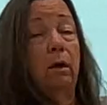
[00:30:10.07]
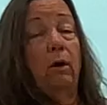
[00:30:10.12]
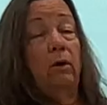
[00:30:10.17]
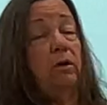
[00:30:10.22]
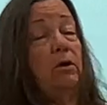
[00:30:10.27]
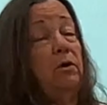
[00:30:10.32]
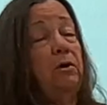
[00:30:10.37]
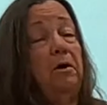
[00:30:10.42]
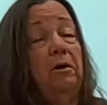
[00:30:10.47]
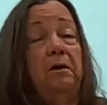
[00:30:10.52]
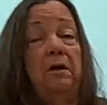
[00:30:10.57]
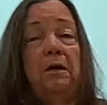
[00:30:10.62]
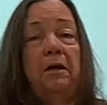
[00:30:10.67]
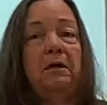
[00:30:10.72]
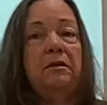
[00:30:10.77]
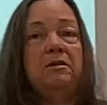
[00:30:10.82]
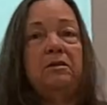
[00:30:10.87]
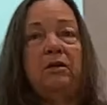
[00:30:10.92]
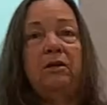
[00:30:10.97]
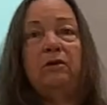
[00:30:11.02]
Are you going to
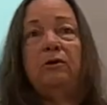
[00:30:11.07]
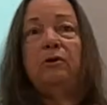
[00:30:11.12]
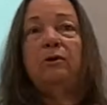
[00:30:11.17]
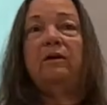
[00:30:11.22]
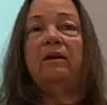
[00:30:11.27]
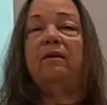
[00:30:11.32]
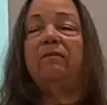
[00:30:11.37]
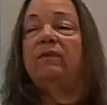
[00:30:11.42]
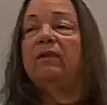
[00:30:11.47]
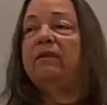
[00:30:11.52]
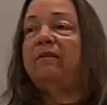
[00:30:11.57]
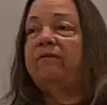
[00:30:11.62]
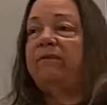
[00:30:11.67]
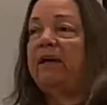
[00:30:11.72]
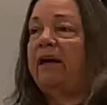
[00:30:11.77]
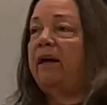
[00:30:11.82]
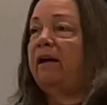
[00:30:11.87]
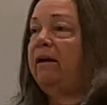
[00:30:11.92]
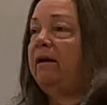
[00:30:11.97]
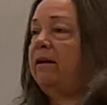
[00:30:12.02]
continue giving the
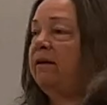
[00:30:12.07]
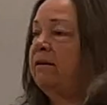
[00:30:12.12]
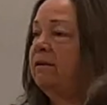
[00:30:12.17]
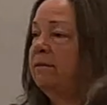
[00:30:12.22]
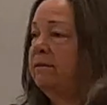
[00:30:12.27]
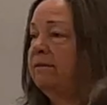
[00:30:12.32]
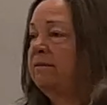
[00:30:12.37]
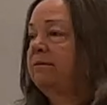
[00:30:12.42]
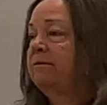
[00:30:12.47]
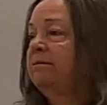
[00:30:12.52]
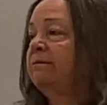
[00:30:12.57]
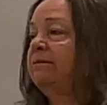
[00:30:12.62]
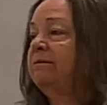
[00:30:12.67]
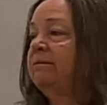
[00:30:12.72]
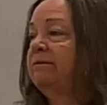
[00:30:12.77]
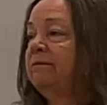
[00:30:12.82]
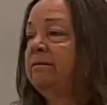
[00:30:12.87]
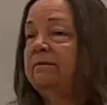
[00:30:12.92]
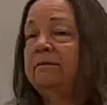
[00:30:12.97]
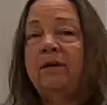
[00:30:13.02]
vanc?
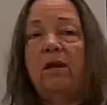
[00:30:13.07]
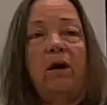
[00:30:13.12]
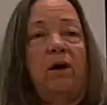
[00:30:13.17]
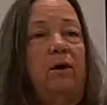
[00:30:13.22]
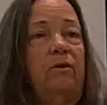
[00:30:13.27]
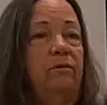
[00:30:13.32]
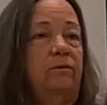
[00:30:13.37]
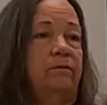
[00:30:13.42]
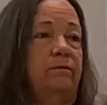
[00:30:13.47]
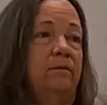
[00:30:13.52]
No.